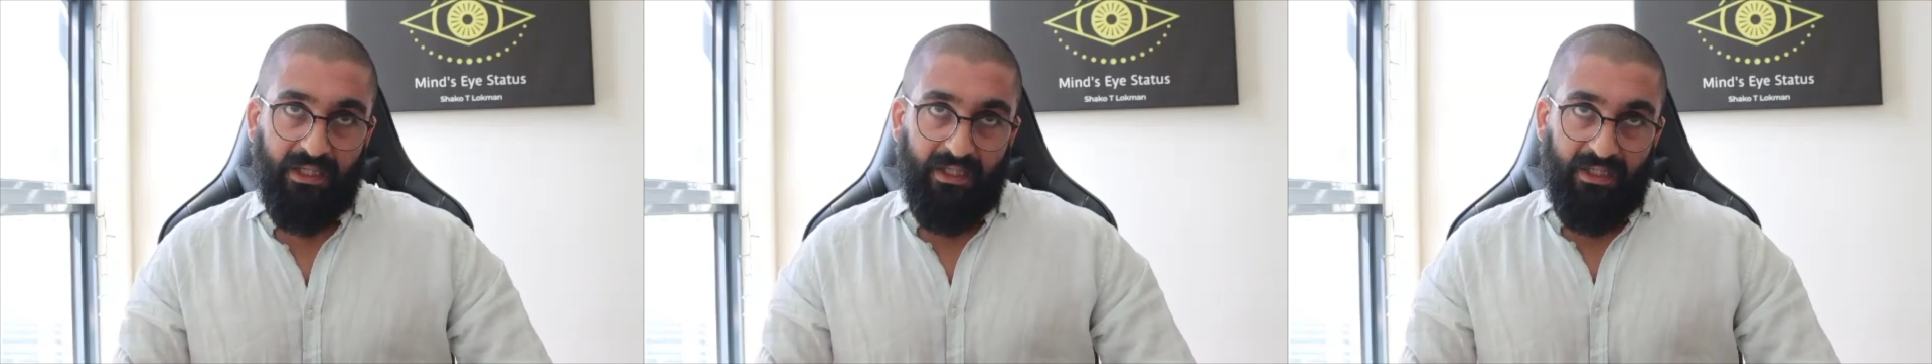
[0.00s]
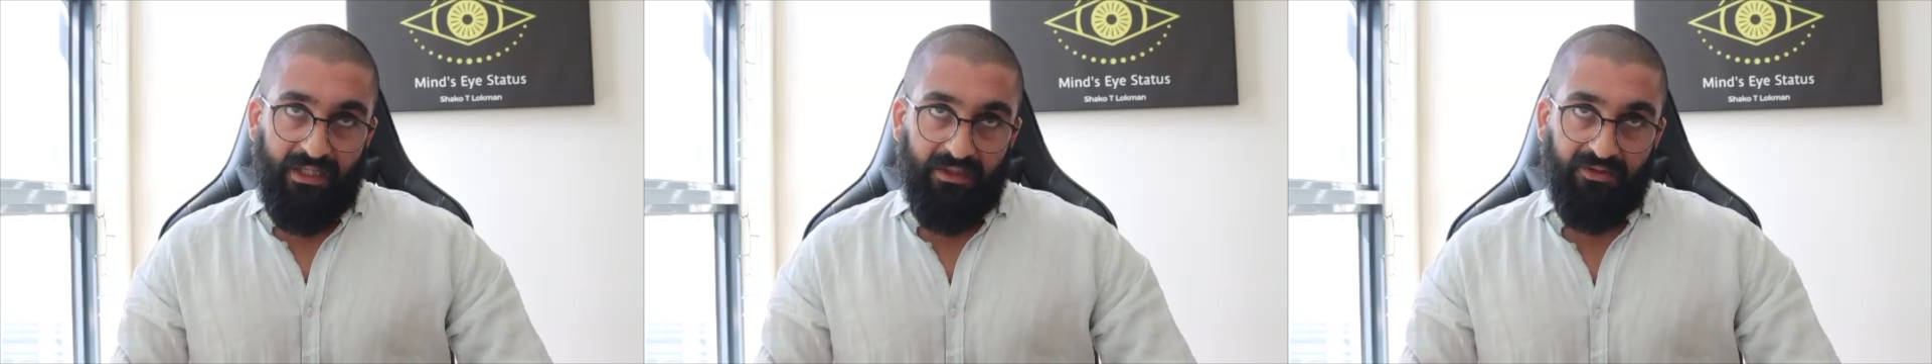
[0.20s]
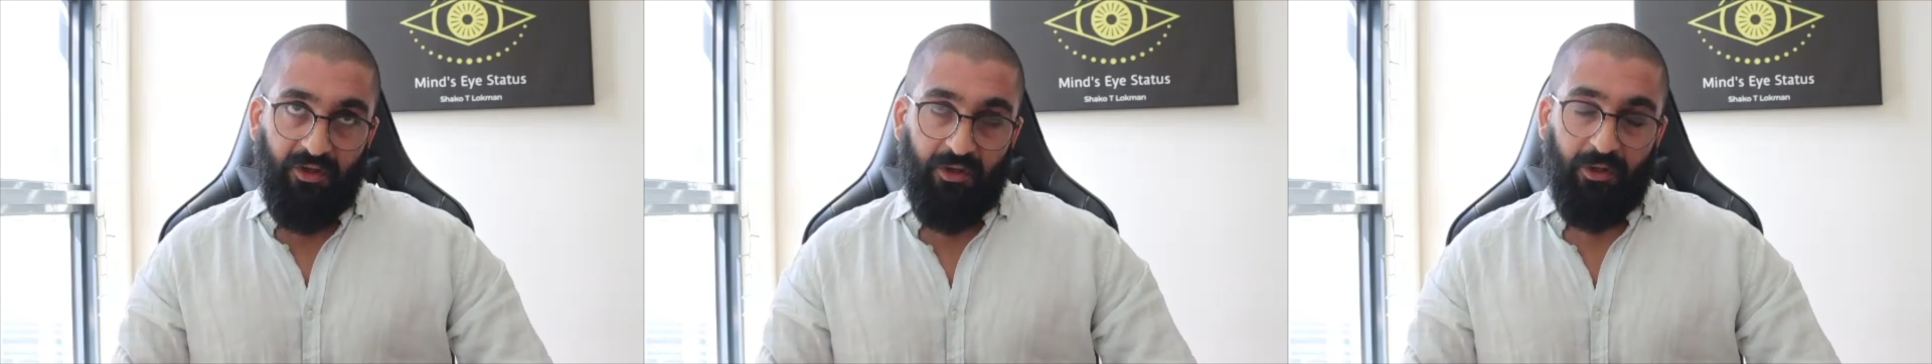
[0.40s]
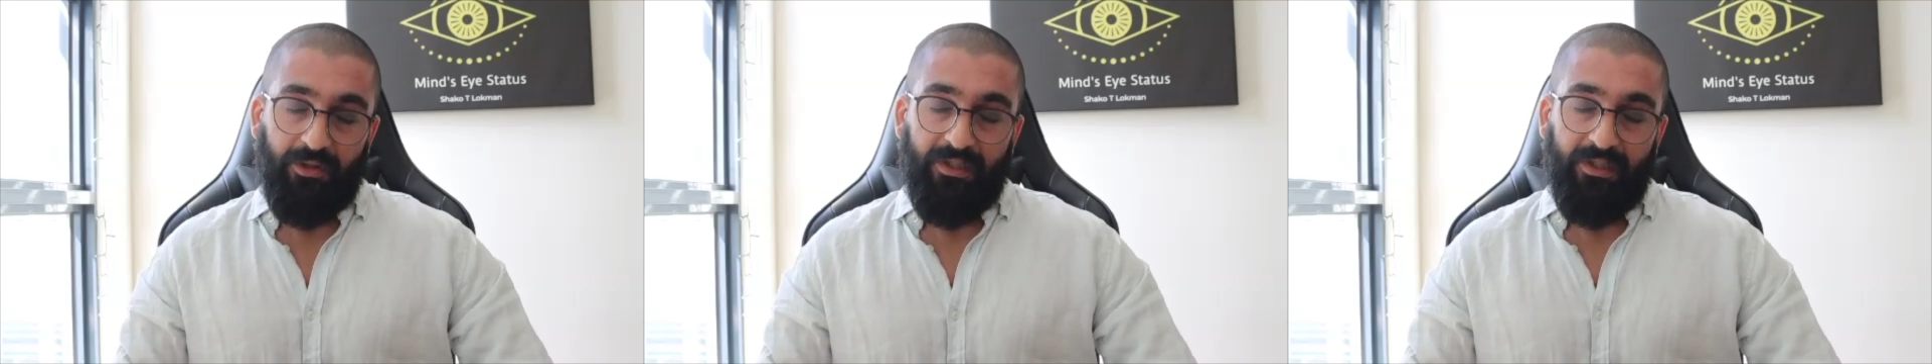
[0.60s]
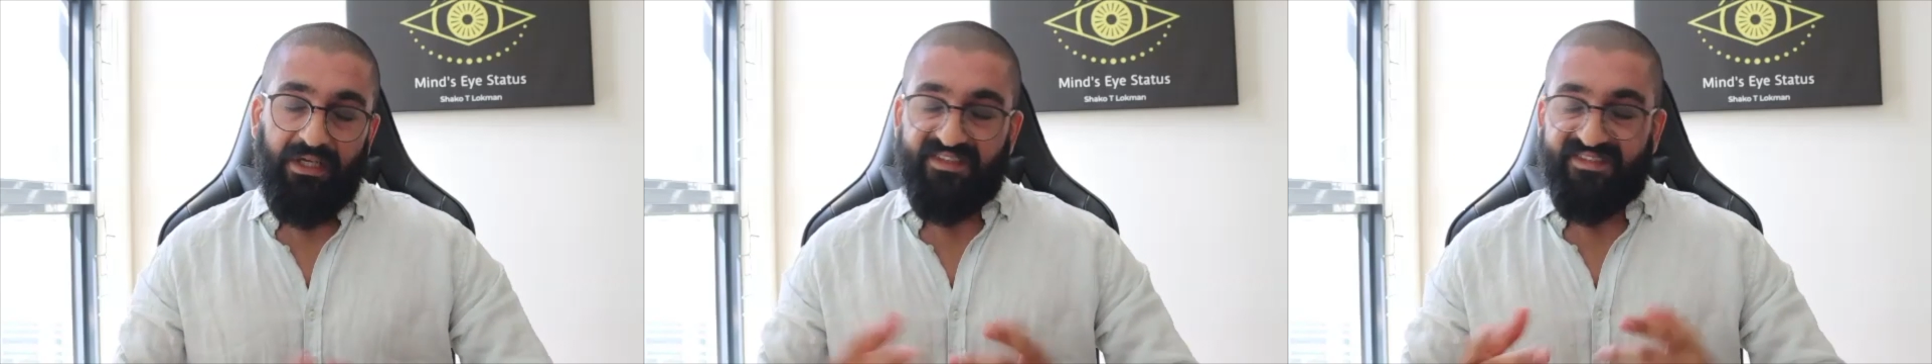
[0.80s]
not only
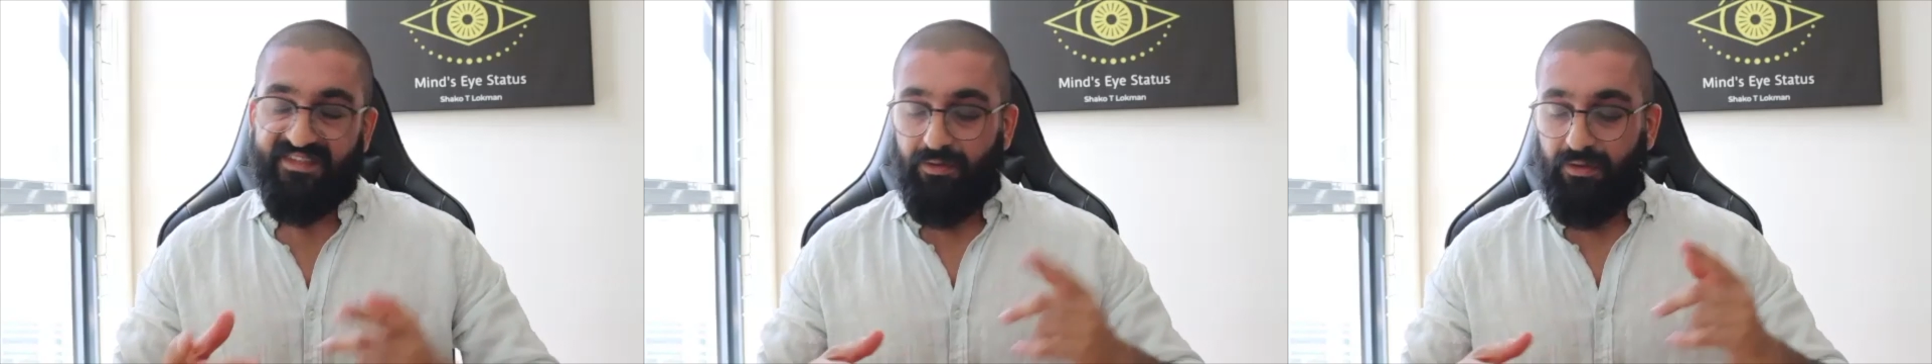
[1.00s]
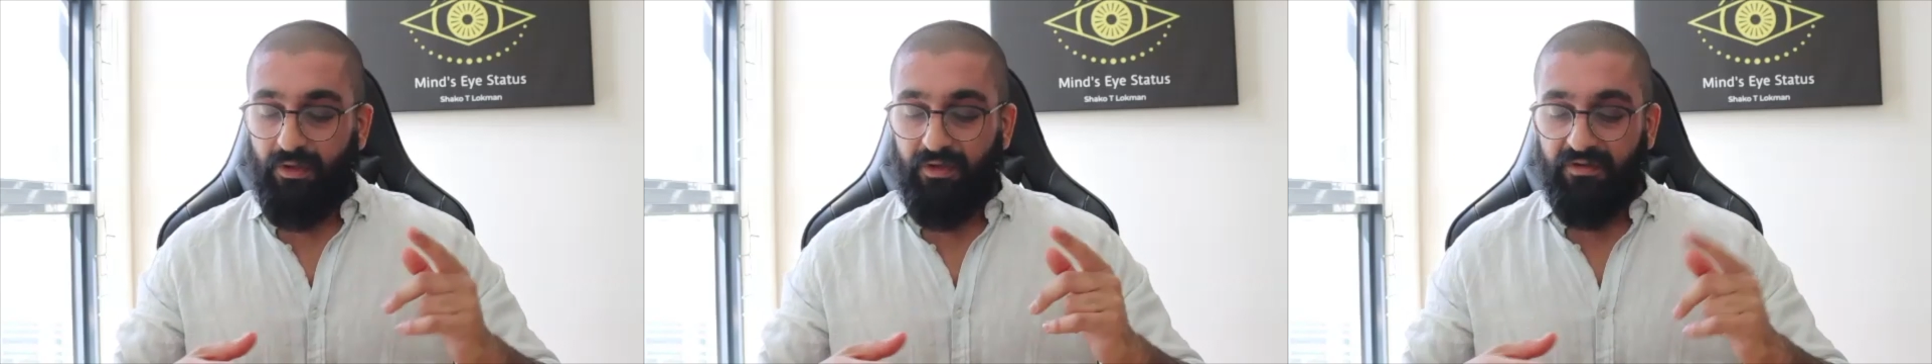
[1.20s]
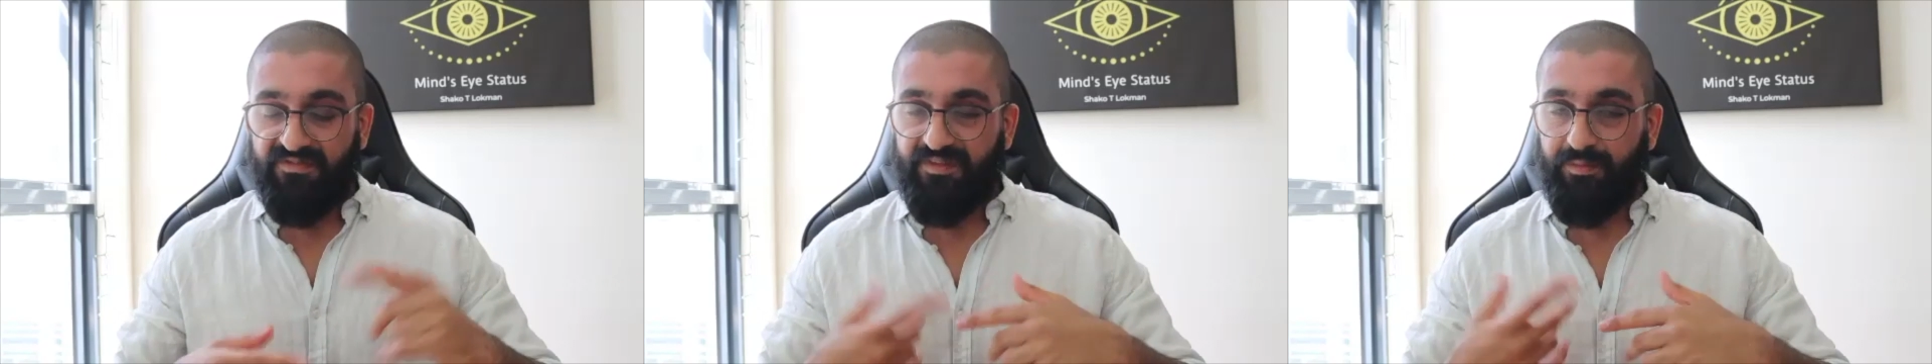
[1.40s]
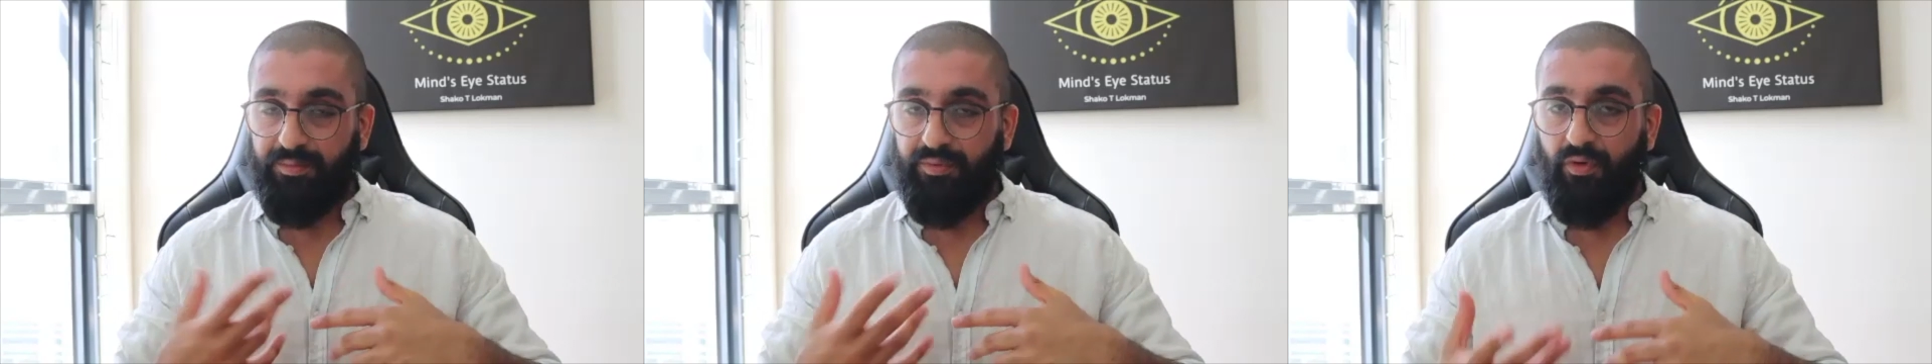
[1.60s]
is there a lot of support,